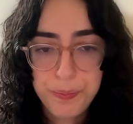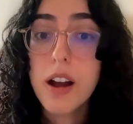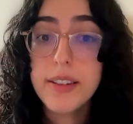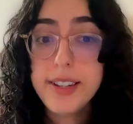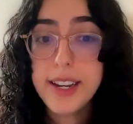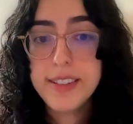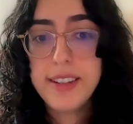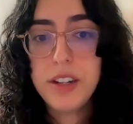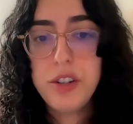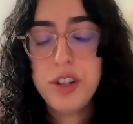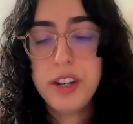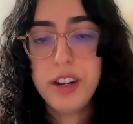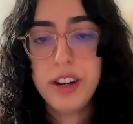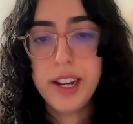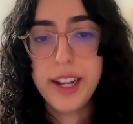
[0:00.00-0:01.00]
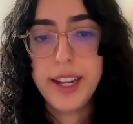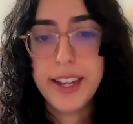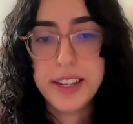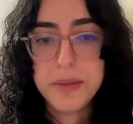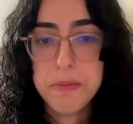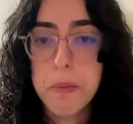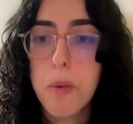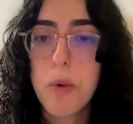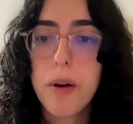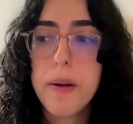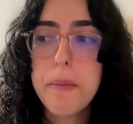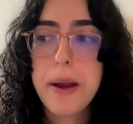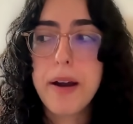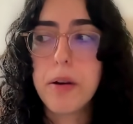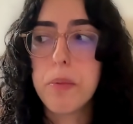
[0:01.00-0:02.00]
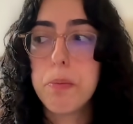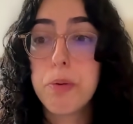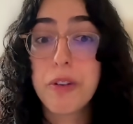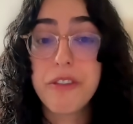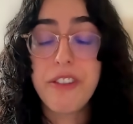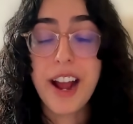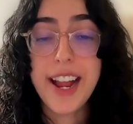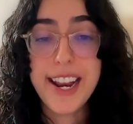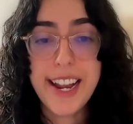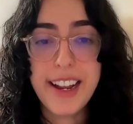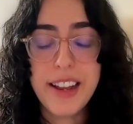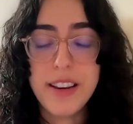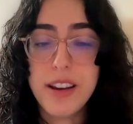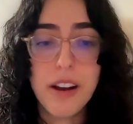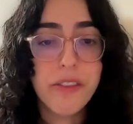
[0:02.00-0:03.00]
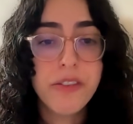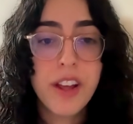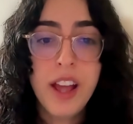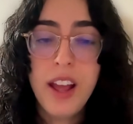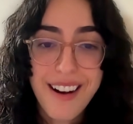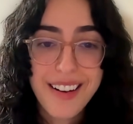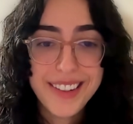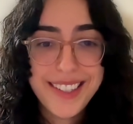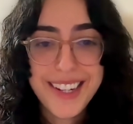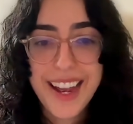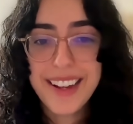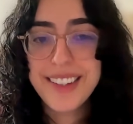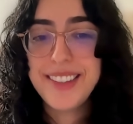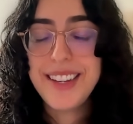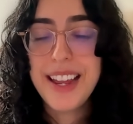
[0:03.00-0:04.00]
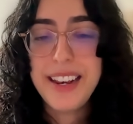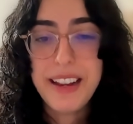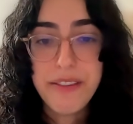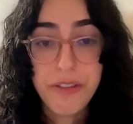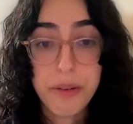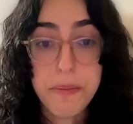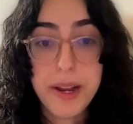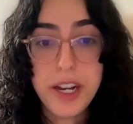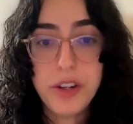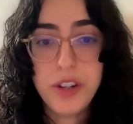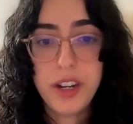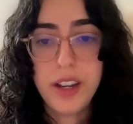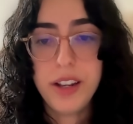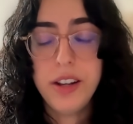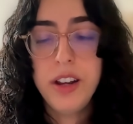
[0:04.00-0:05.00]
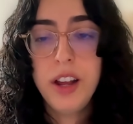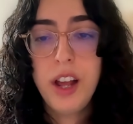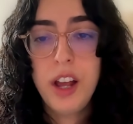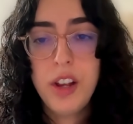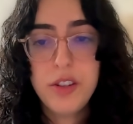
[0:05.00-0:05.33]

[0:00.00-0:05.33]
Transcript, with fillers: Context engineering is more about providing enough context and information